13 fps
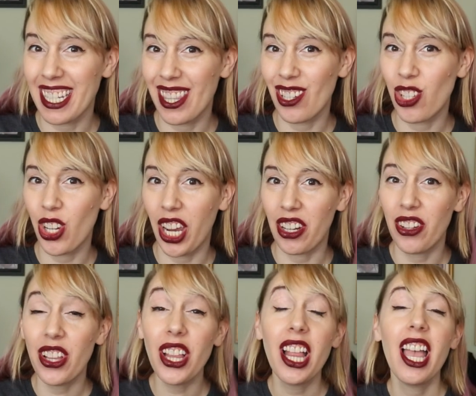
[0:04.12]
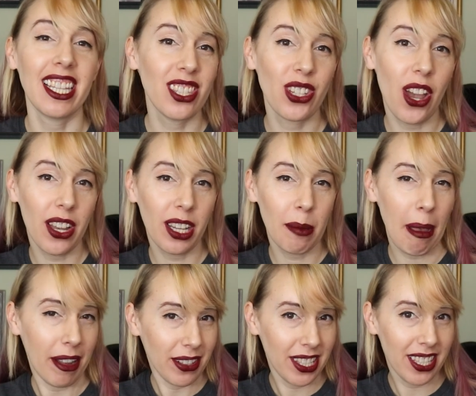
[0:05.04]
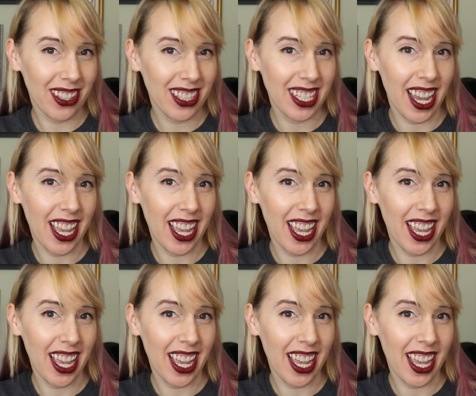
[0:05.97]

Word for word: back to the channel. Let's talk about silk